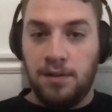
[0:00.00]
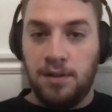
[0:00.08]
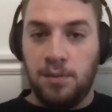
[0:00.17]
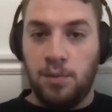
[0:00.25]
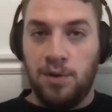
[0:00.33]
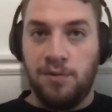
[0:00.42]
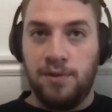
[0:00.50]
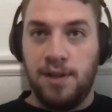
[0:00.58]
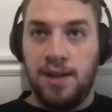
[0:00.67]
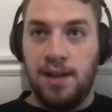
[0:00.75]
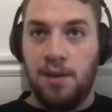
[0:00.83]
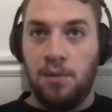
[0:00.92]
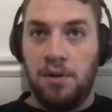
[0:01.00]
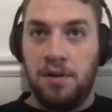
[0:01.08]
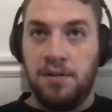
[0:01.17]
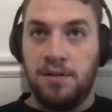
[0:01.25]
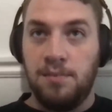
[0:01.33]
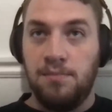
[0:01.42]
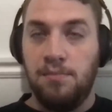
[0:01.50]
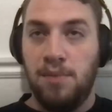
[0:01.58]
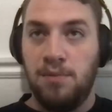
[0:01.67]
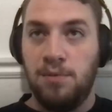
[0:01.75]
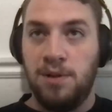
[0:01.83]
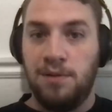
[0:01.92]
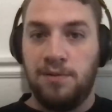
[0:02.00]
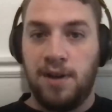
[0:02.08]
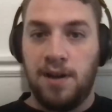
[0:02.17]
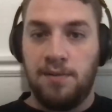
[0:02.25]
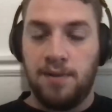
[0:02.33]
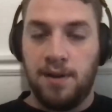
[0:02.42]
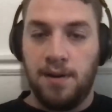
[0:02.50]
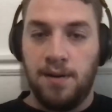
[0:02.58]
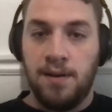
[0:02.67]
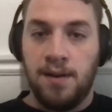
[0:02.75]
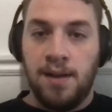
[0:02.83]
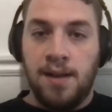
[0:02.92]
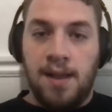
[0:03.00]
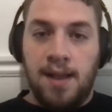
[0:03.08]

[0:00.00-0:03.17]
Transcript: a little more fit and I wanted to maybe be a firefighter.